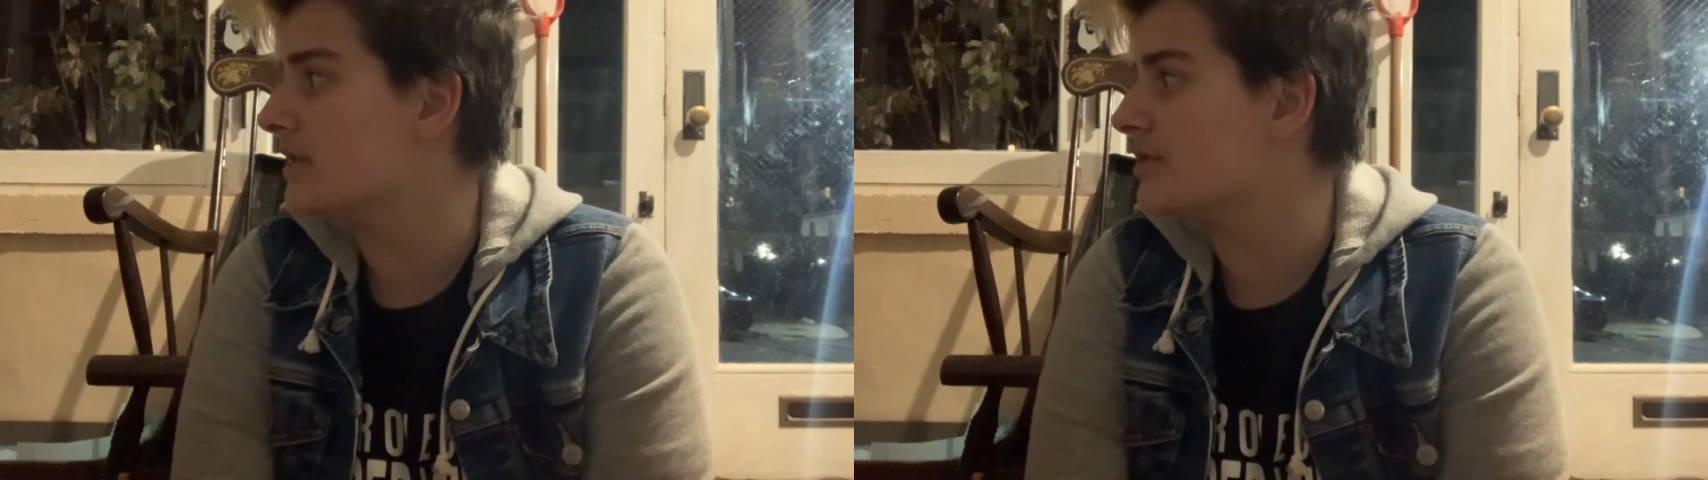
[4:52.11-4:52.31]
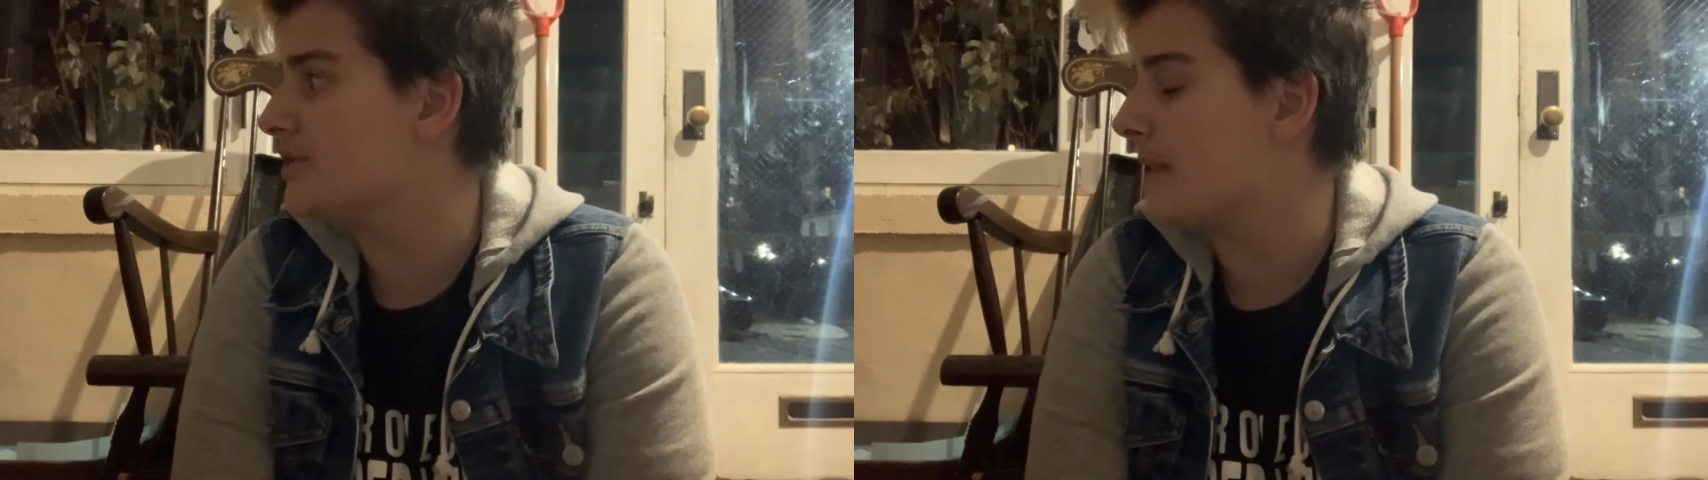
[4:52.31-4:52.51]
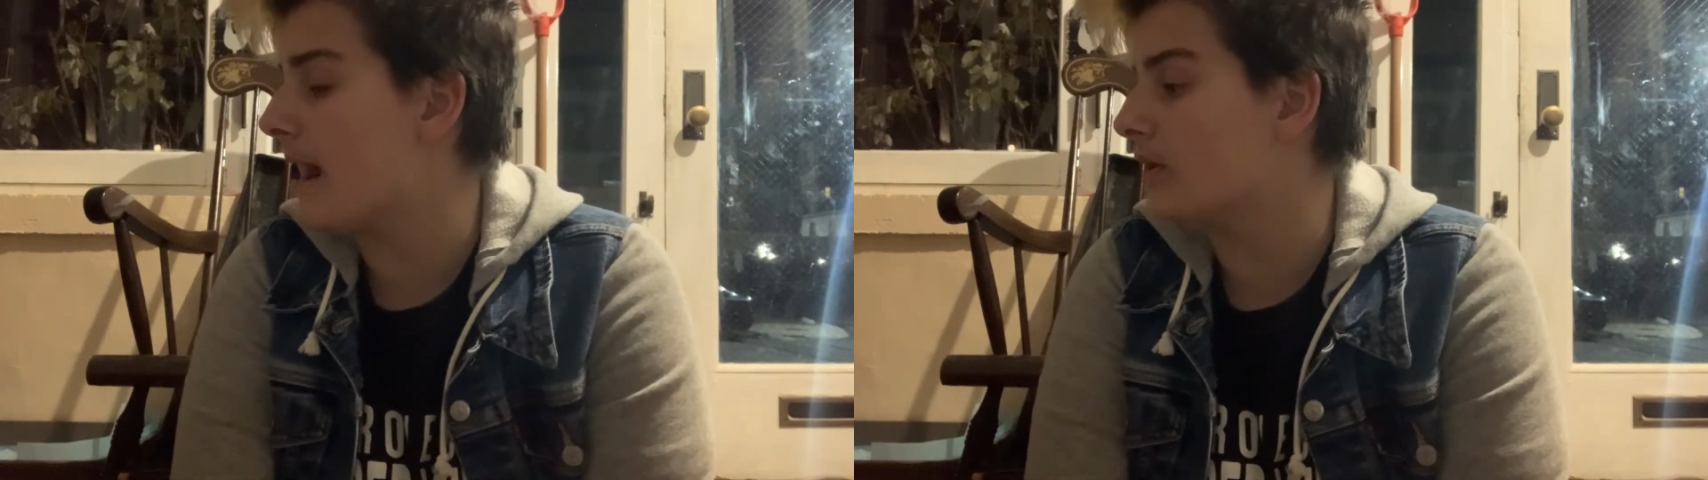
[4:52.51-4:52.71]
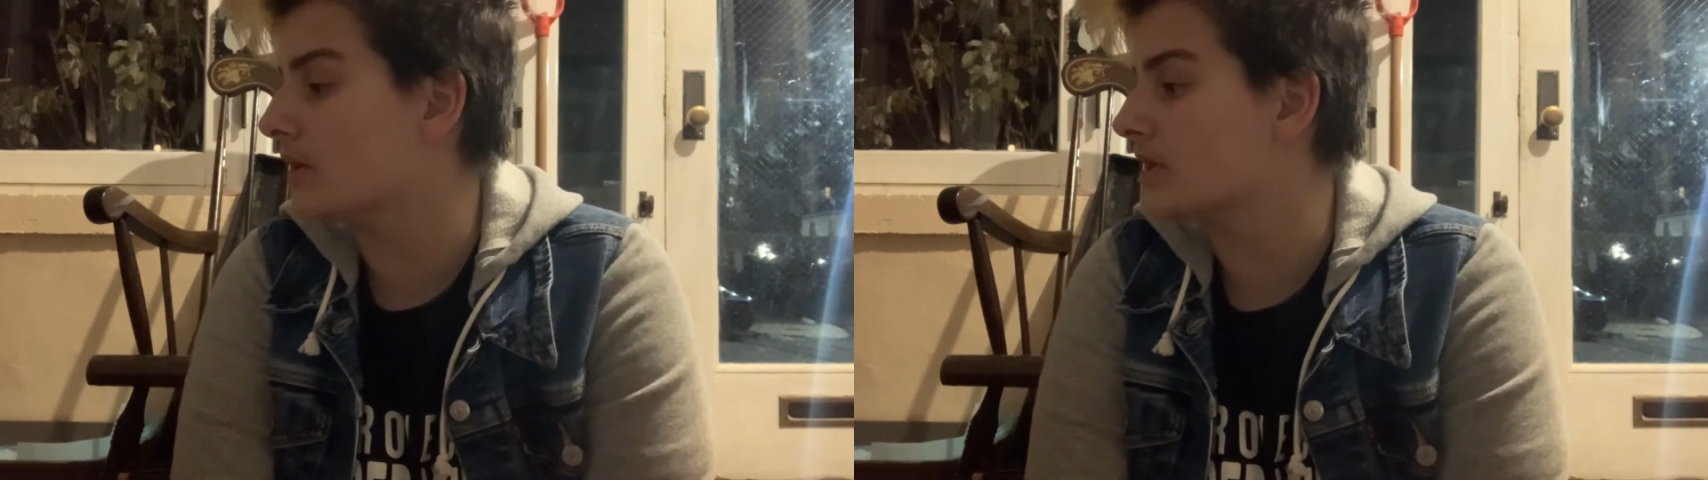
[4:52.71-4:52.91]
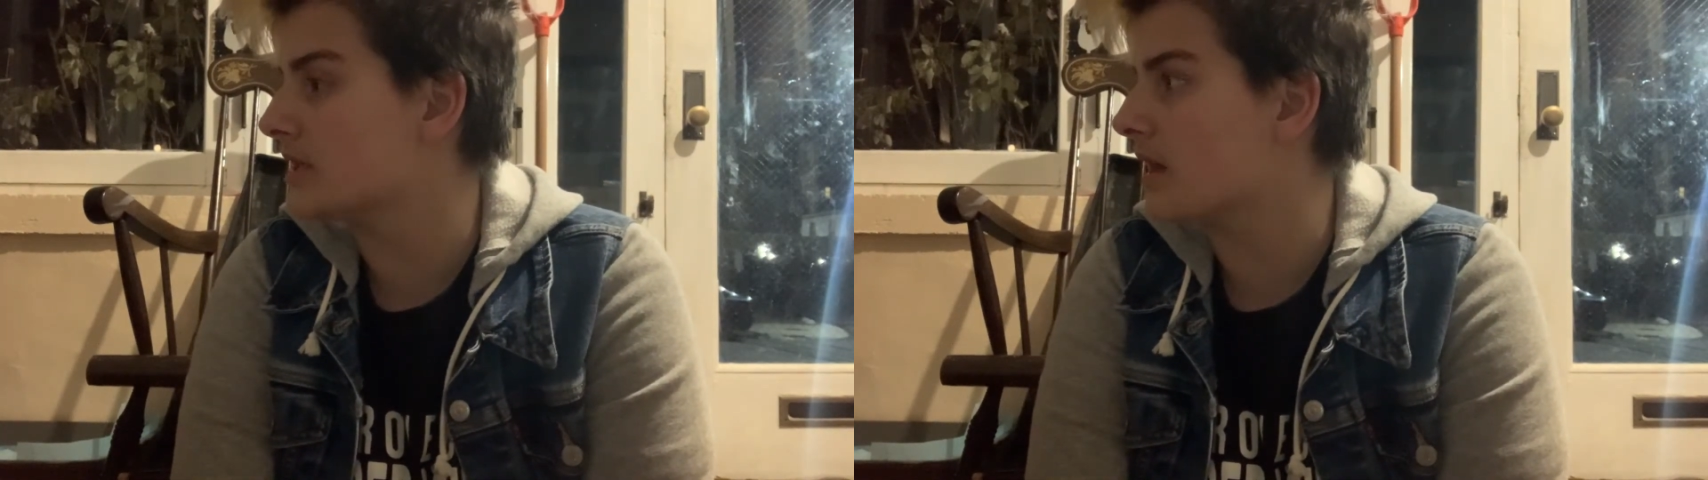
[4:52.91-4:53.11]
the 2
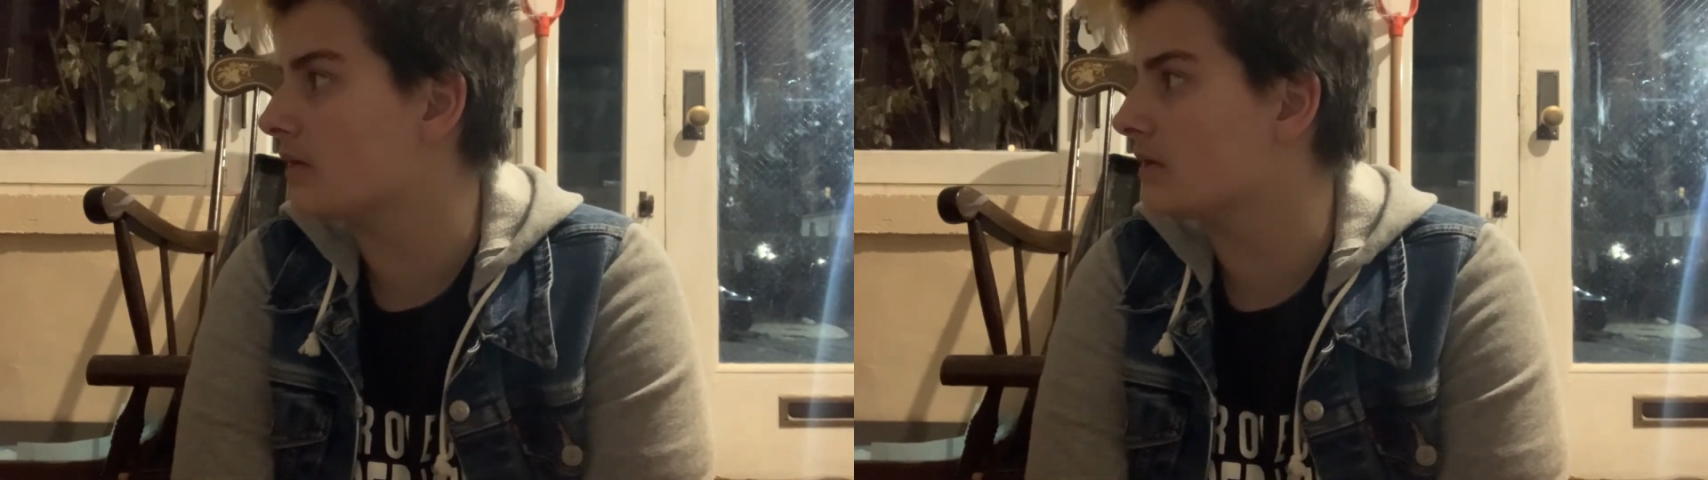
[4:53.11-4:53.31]
hours that I